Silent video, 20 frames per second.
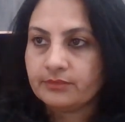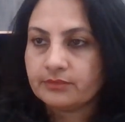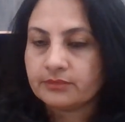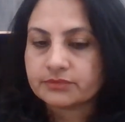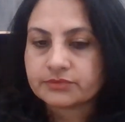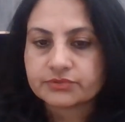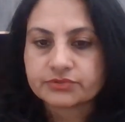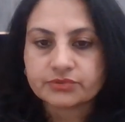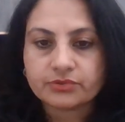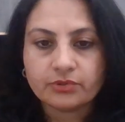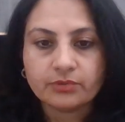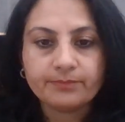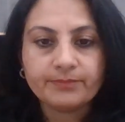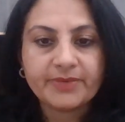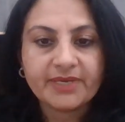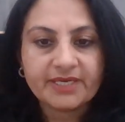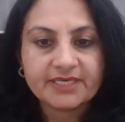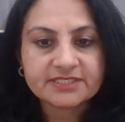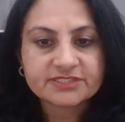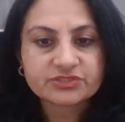So
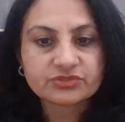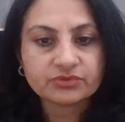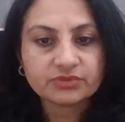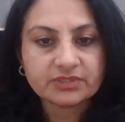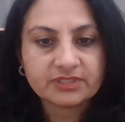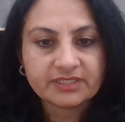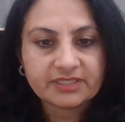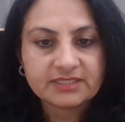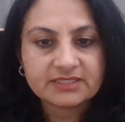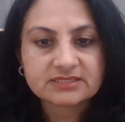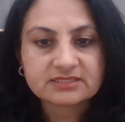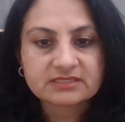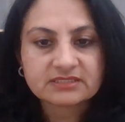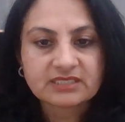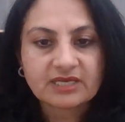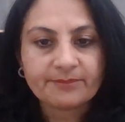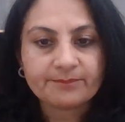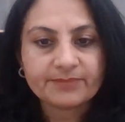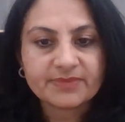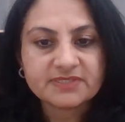based on these,
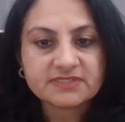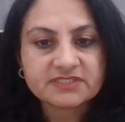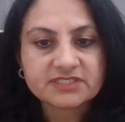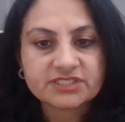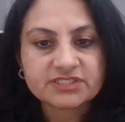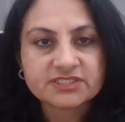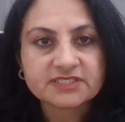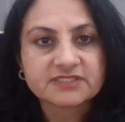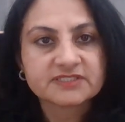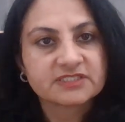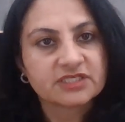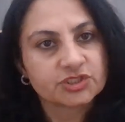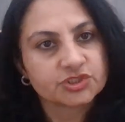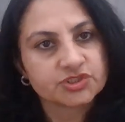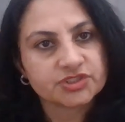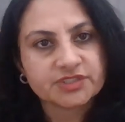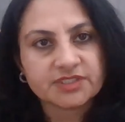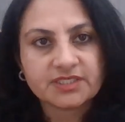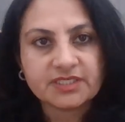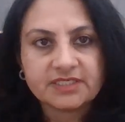compensation
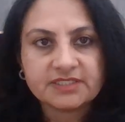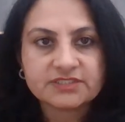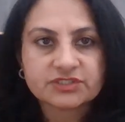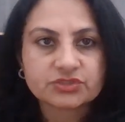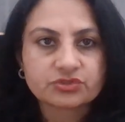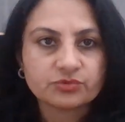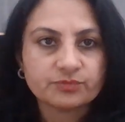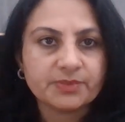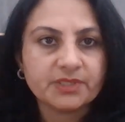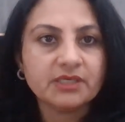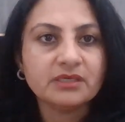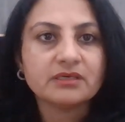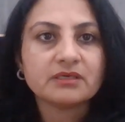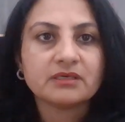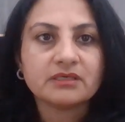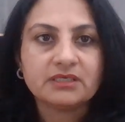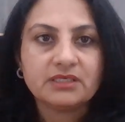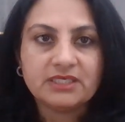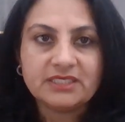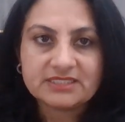structure is to be
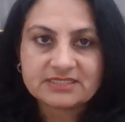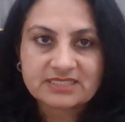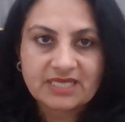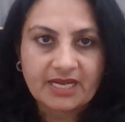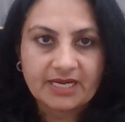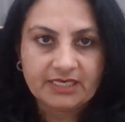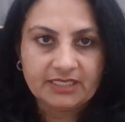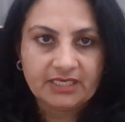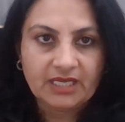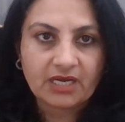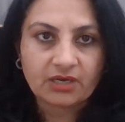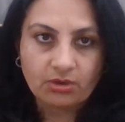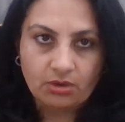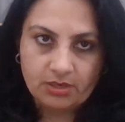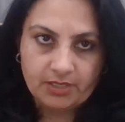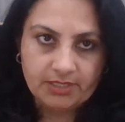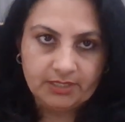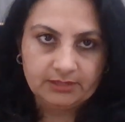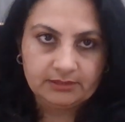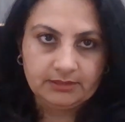designed
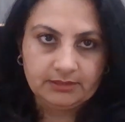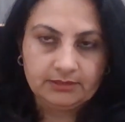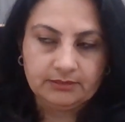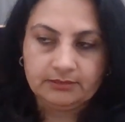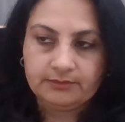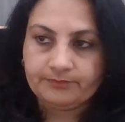accordingly.